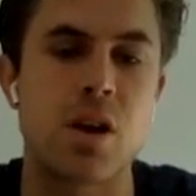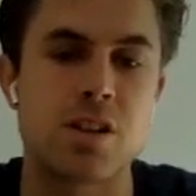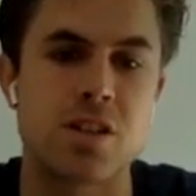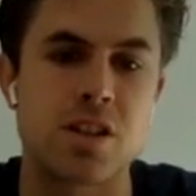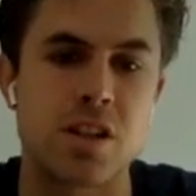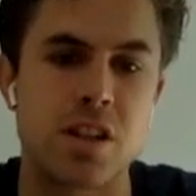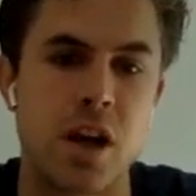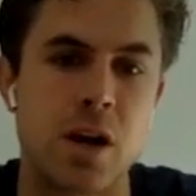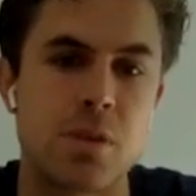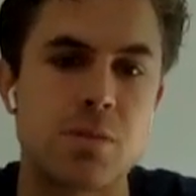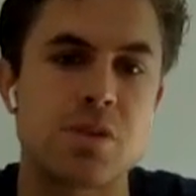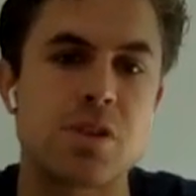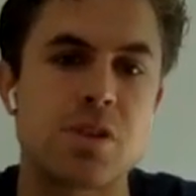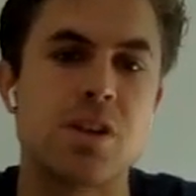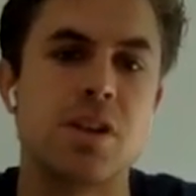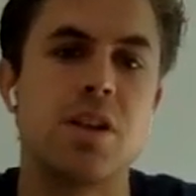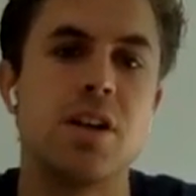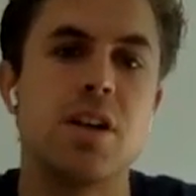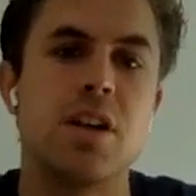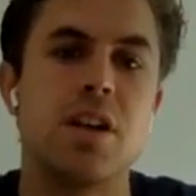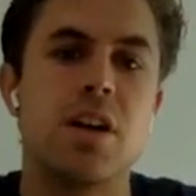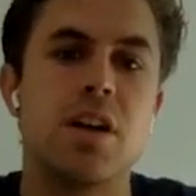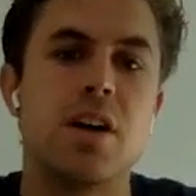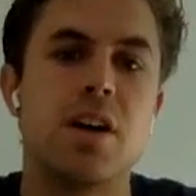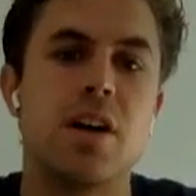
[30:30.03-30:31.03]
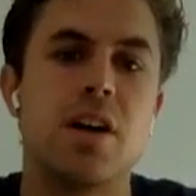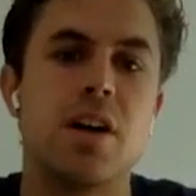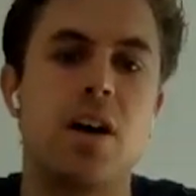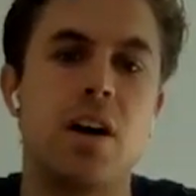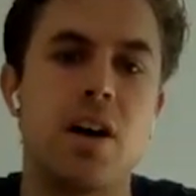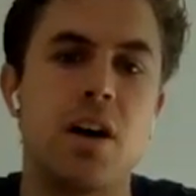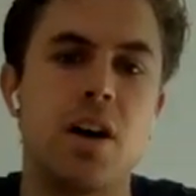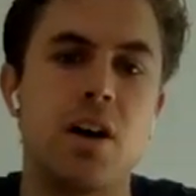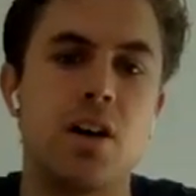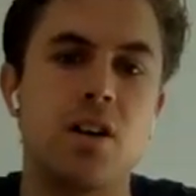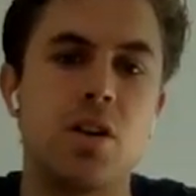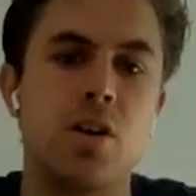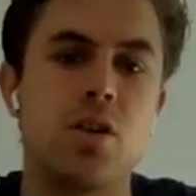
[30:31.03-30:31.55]
adoption
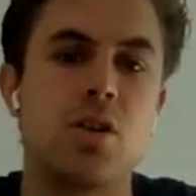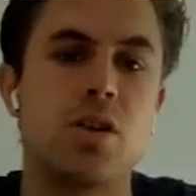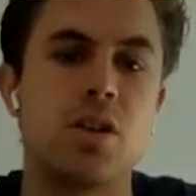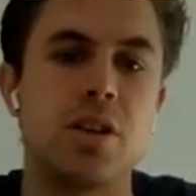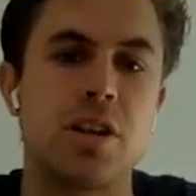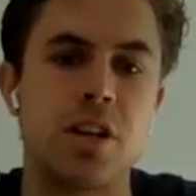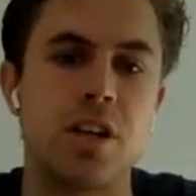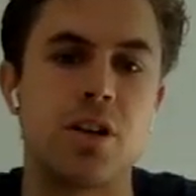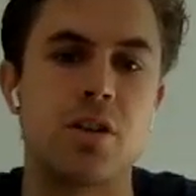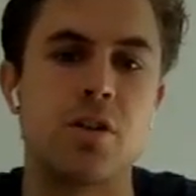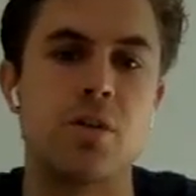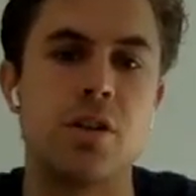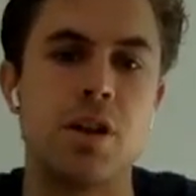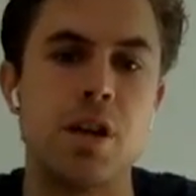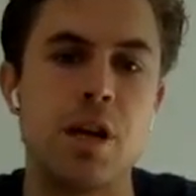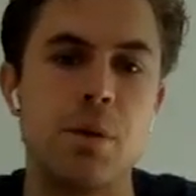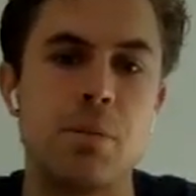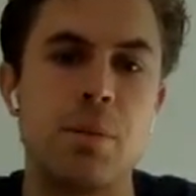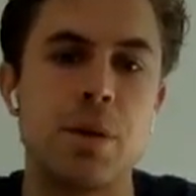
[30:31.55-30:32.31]
locally in Korea,